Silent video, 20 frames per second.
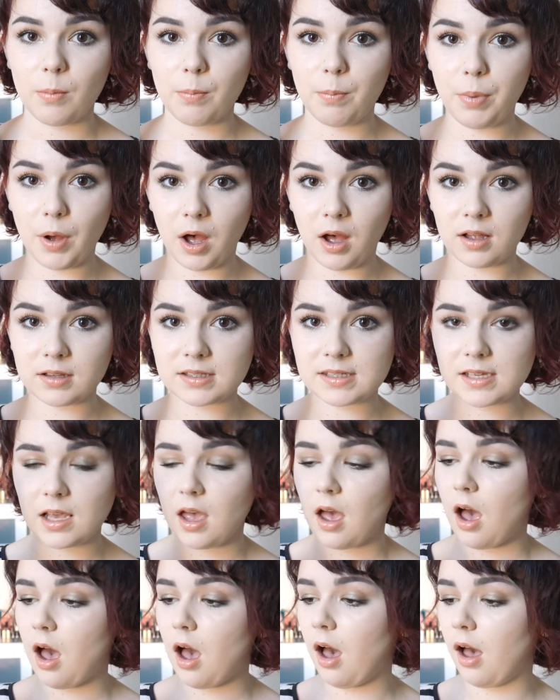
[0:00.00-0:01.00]
but
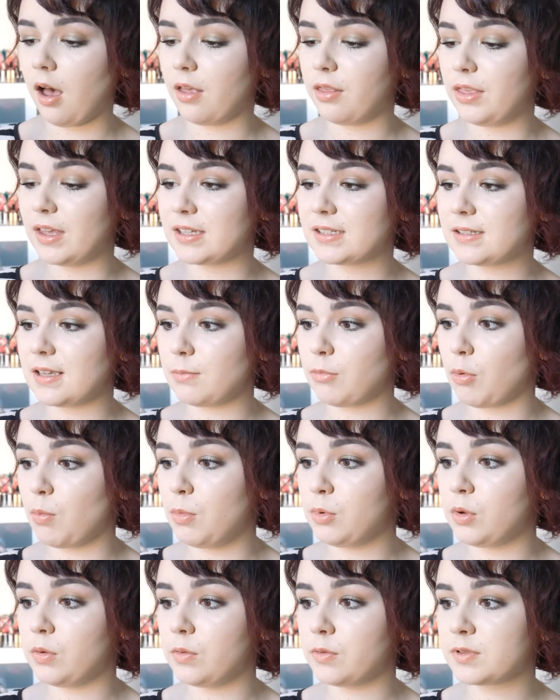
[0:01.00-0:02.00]
this
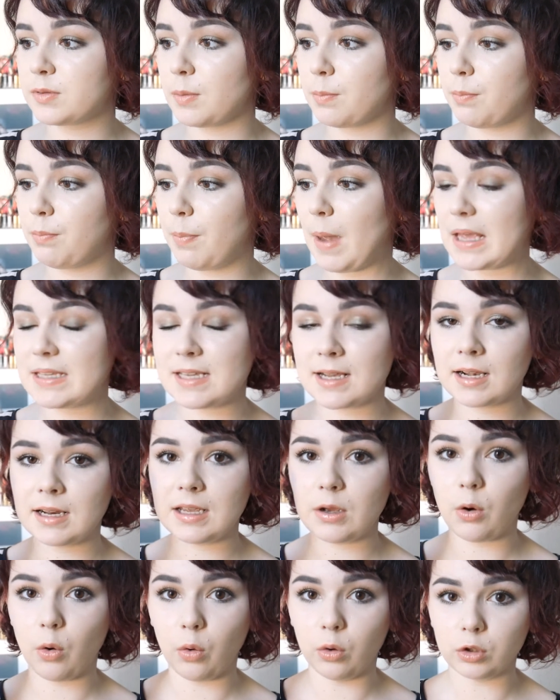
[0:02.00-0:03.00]
removes
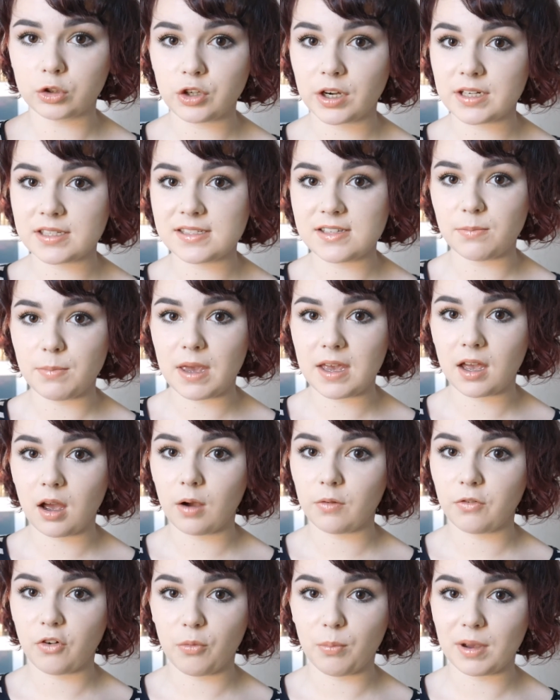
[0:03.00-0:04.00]
basically all traces of
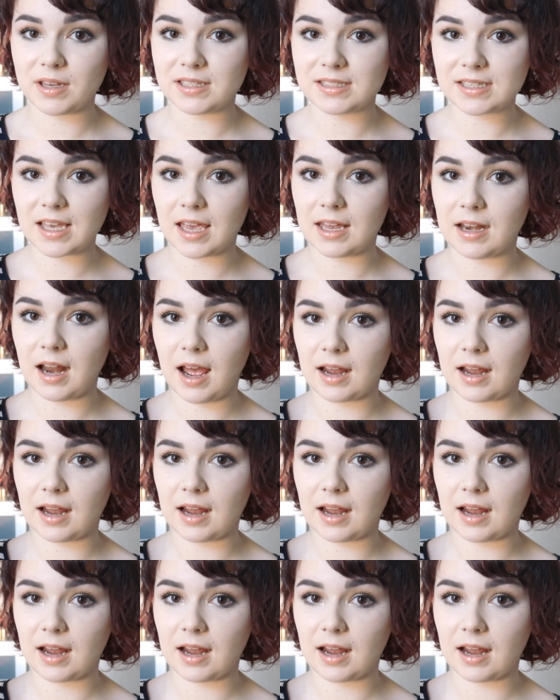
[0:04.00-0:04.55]
makeup from my skin,